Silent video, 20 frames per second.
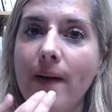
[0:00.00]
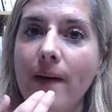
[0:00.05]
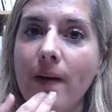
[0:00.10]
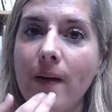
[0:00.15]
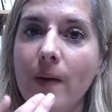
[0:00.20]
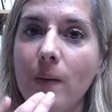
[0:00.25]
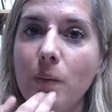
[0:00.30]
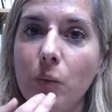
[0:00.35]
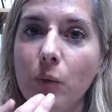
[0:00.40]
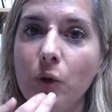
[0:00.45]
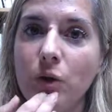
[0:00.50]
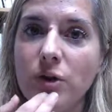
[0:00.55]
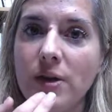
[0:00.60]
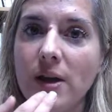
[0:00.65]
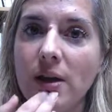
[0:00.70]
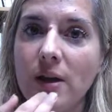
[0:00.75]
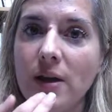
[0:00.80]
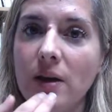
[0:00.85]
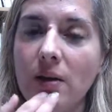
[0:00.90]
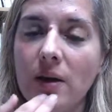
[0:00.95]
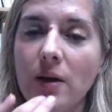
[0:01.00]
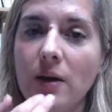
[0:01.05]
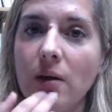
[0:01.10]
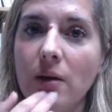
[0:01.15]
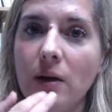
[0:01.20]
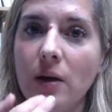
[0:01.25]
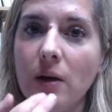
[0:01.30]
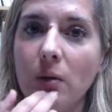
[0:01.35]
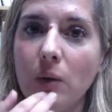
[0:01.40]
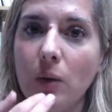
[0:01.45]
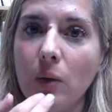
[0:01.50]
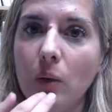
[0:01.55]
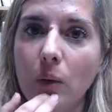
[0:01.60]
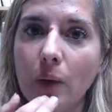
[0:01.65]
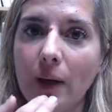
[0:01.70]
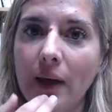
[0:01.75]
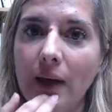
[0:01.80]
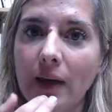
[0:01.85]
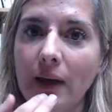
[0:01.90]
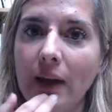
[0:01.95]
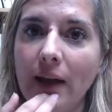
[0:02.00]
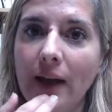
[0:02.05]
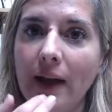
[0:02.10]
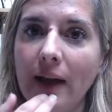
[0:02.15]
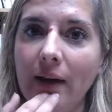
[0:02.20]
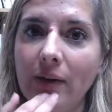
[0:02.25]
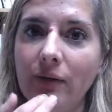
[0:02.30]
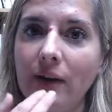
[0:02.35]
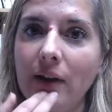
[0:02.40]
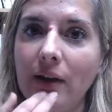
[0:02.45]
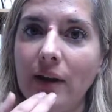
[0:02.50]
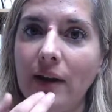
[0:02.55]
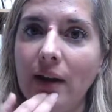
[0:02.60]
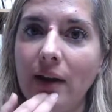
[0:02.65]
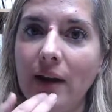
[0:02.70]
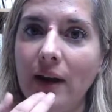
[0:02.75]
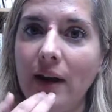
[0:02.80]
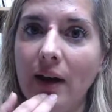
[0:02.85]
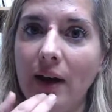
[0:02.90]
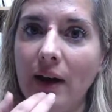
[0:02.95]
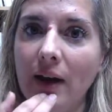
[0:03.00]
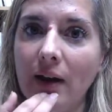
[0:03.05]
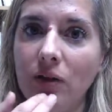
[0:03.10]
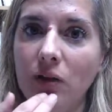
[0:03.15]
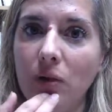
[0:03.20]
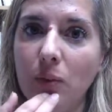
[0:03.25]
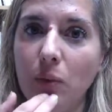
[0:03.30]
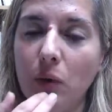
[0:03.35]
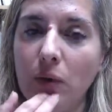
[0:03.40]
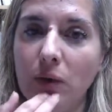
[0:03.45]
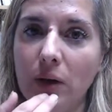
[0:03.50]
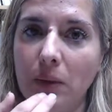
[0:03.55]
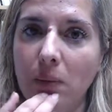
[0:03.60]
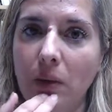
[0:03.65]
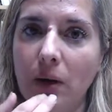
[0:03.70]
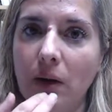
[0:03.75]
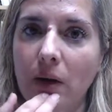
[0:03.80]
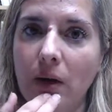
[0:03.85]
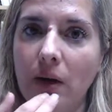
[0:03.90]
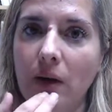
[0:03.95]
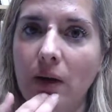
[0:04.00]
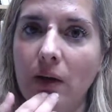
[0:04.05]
Emotion, why you have it, and your body part.